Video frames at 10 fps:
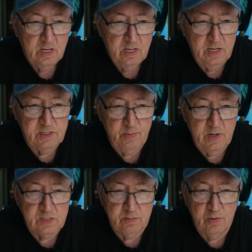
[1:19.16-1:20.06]
is it
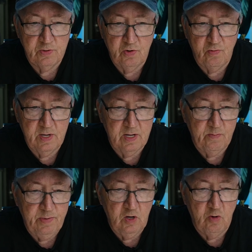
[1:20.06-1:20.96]
possible to rent a
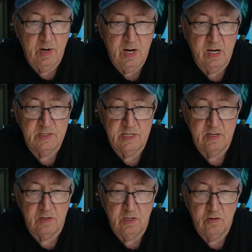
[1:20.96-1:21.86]
P O box
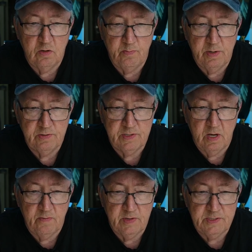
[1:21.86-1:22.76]
at the local post
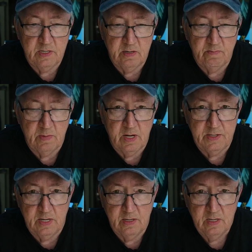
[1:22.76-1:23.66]
office in
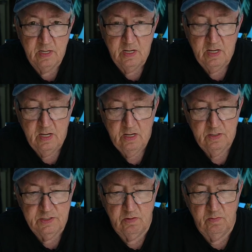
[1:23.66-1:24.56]
Manta?
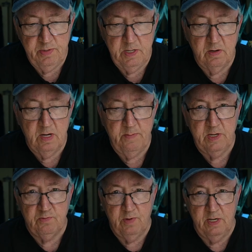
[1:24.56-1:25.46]
So Peter, let me
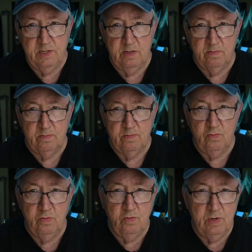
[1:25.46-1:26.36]
explain something.
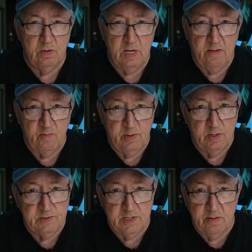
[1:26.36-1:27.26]
We don't have a
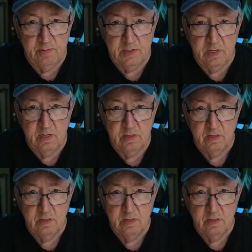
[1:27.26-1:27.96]
post office here.